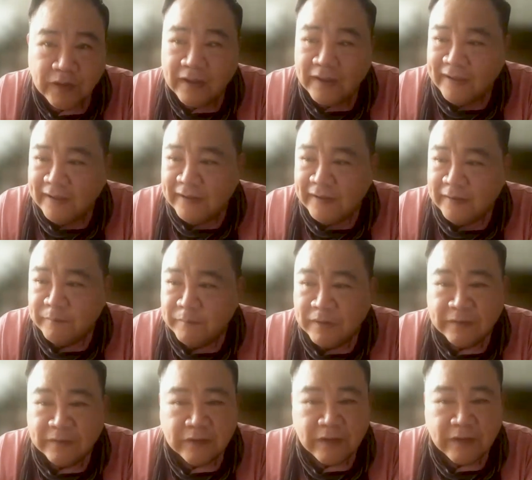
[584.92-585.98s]
You
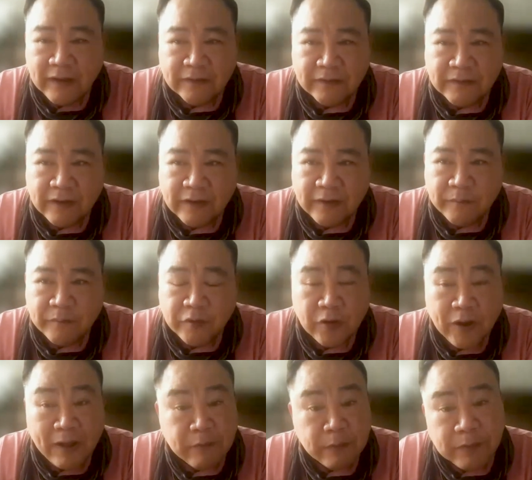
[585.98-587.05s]

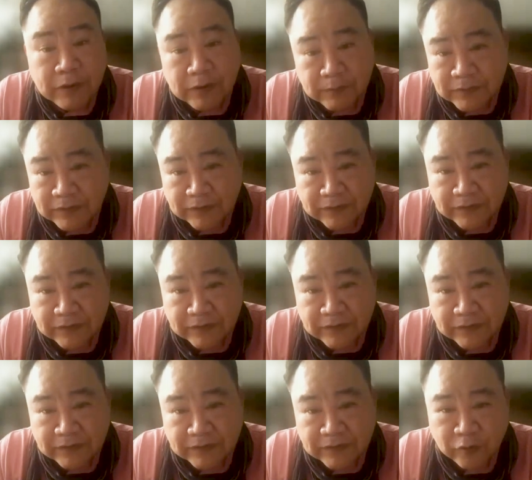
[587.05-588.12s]
have a purpose.
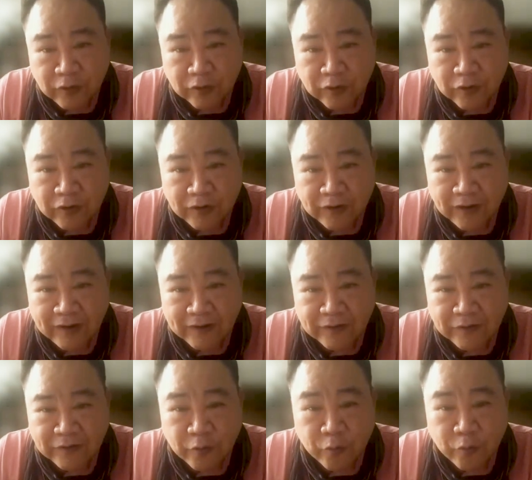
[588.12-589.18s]
It's no longer,
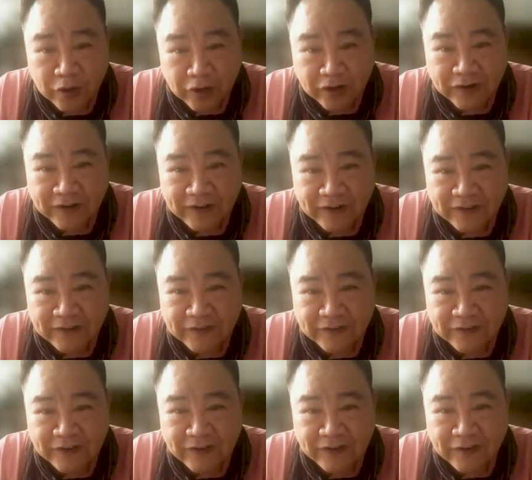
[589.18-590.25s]
it's your work. It's,
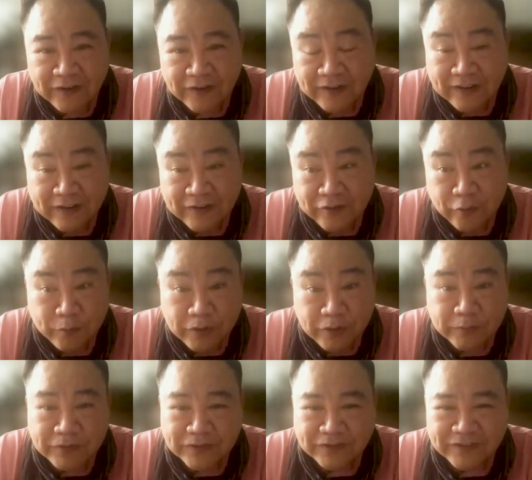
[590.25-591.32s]
you know, it's your
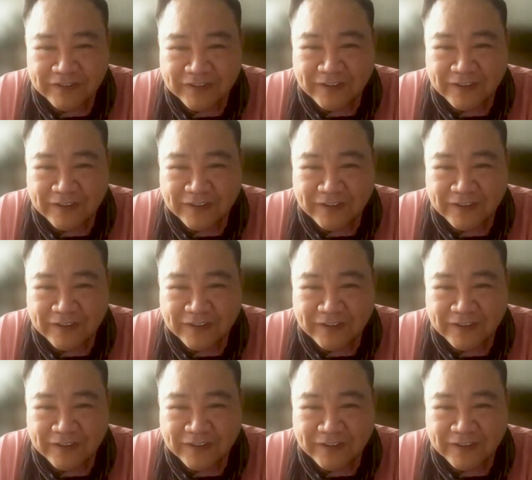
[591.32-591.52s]
purpose, you